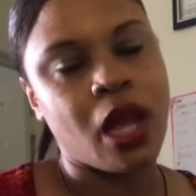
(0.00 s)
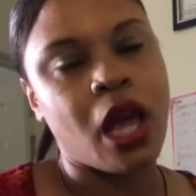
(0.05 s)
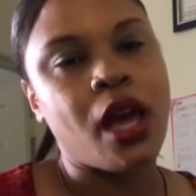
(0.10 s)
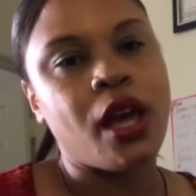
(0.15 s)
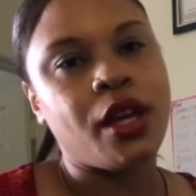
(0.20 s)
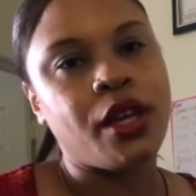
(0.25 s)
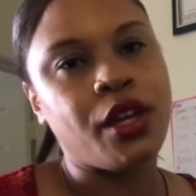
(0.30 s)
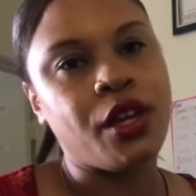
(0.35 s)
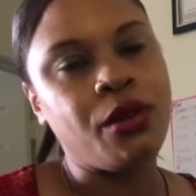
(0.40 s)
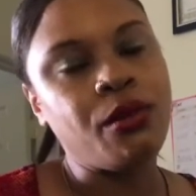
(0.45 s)

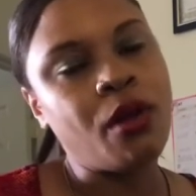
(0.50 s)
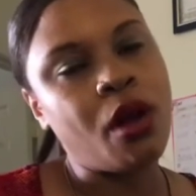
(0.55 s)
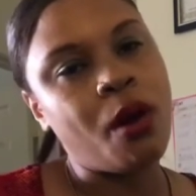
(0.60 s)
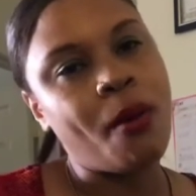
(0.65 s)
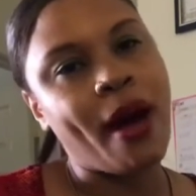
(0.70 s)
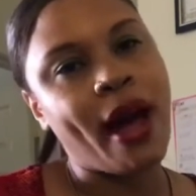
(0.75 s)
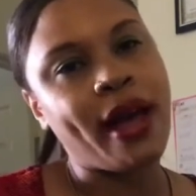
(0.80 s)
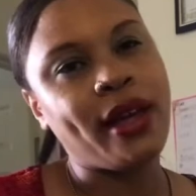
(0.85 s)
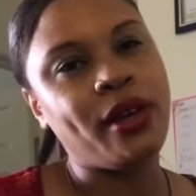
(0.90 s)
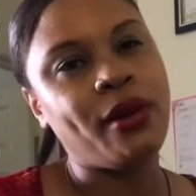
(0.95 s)
You know
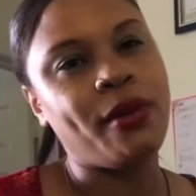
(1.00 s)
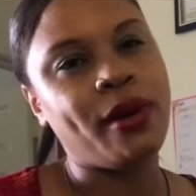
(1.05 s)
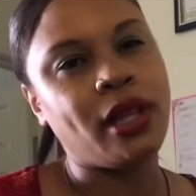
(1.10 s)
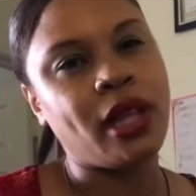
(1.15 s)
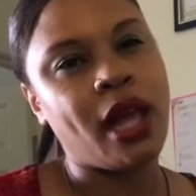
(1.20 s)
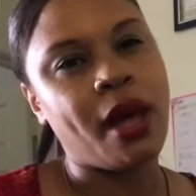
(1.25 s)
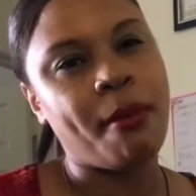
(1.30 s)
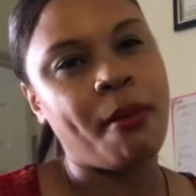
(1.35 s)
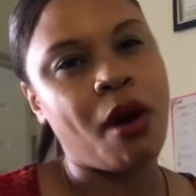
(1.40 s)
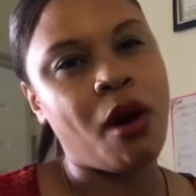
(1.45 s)
why you in
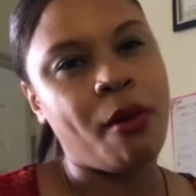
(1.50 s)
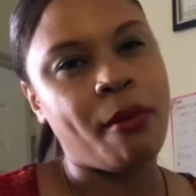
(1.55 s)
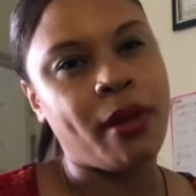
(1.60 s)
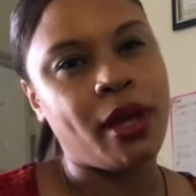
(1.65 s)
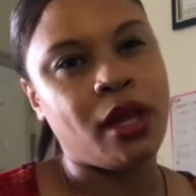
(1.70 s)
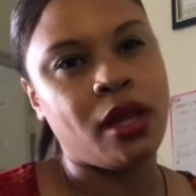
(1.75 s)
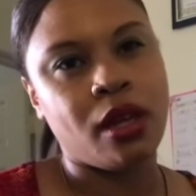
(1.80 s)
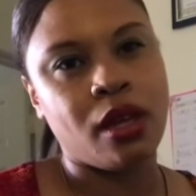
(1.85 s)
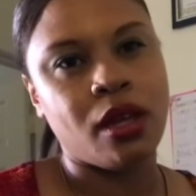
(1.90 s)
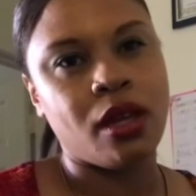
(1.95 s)
that moment?
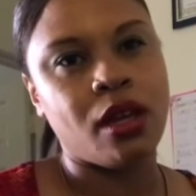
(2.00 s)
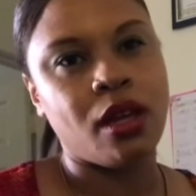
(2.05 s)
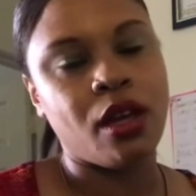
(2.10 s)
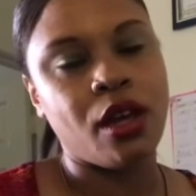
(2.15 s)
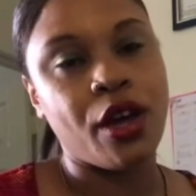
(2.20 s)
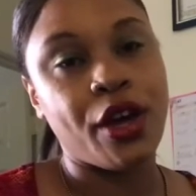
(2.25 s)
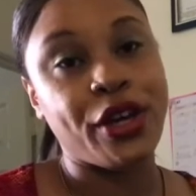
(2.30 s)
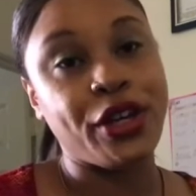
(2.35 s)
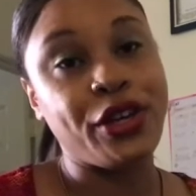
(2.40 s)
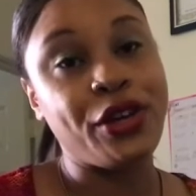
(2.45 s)

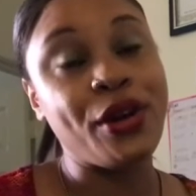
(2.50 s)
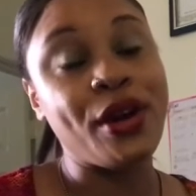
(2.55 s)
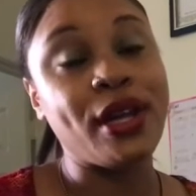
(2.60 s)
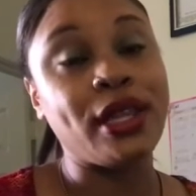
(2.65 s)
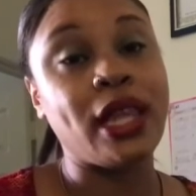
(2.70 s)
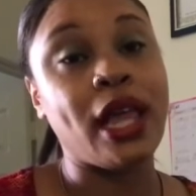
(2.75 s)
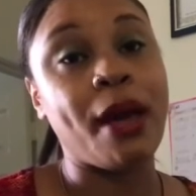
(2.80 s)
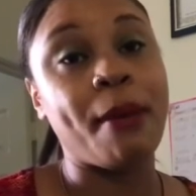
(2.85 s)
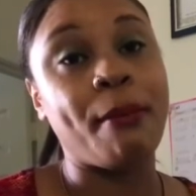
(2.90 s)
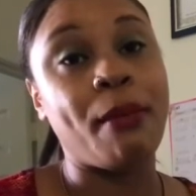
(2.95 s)
You're in
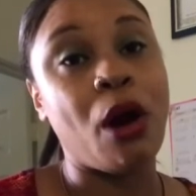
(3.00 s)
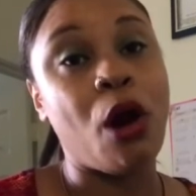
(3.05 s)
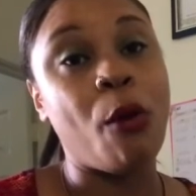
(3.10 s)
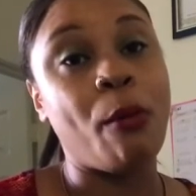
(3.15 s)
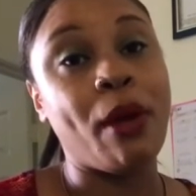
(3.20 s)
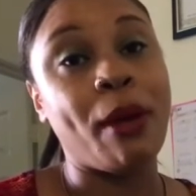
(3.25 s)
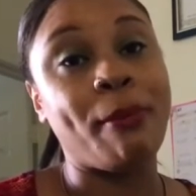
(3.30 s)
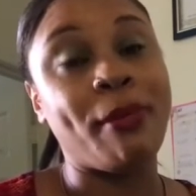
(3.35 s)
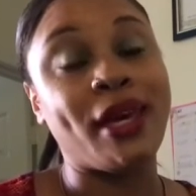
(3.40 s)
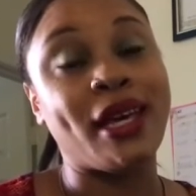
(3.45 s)
that
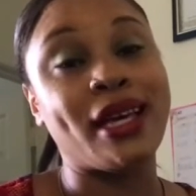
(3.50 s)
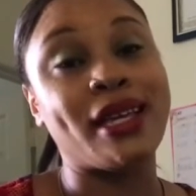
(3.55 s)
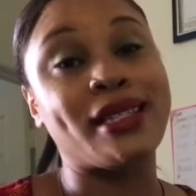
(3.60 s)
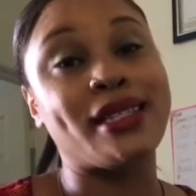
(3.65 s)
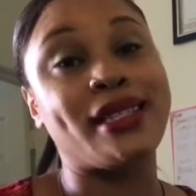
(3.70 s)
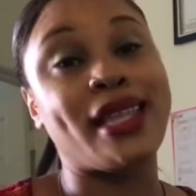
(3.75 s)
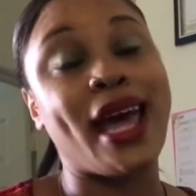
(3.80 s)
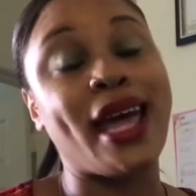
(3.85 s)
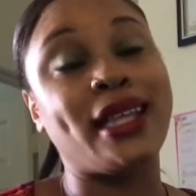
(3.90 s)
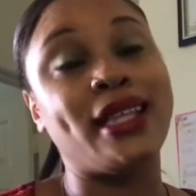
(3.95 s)
moment because
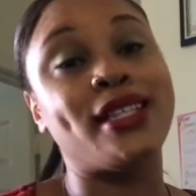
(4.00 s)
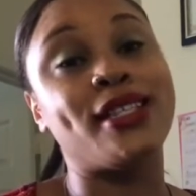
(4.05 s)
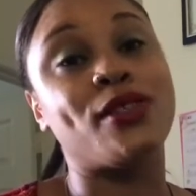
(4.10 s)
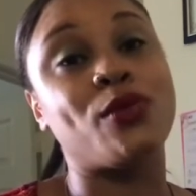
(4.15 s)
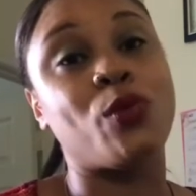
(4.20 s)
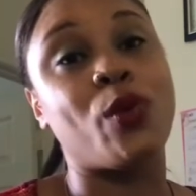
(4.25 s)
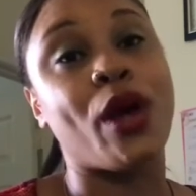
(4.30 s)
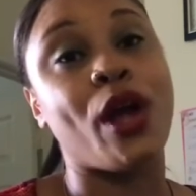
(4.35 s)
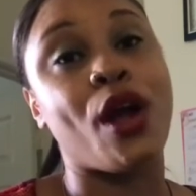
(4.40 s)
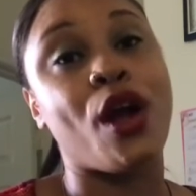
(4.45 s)
that is
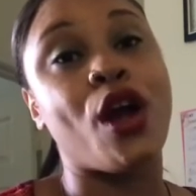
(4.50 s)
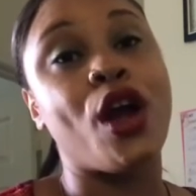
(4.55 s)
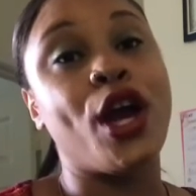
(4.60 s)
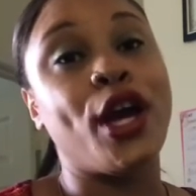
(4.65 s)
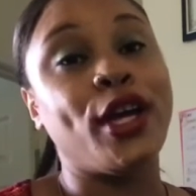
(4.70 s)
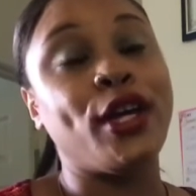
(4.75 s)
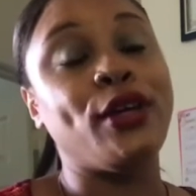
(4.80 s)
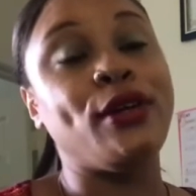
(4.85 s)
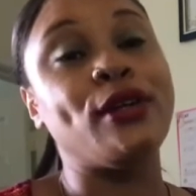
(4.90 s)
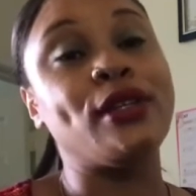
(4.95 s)
where
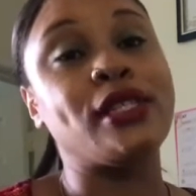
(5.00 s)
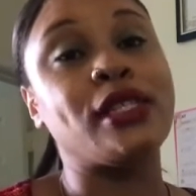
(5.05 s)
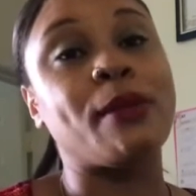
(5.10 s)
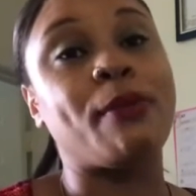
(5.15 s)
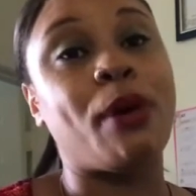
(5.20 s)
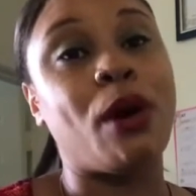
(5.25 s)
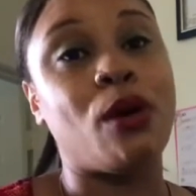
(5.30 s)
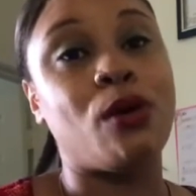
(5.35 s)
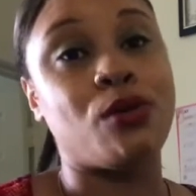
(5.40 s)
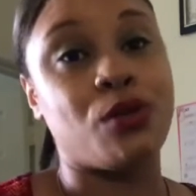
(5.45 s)
you're
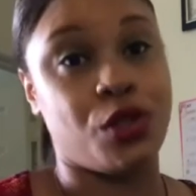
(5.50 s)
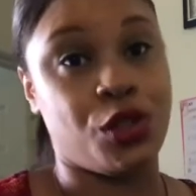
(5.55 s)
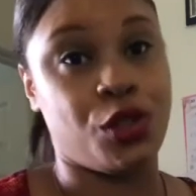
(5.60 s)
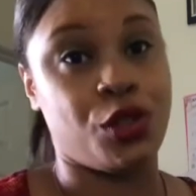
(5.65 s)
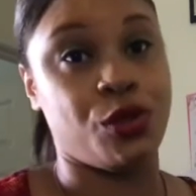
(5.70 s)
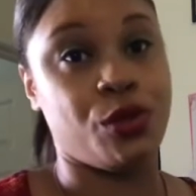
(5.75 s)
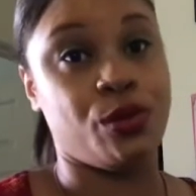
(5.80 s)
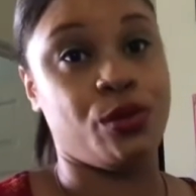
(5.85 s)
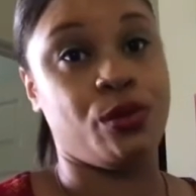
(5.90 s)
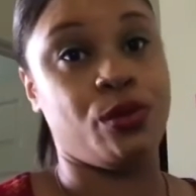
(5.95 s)
supposed
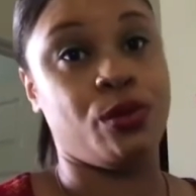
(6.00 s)
to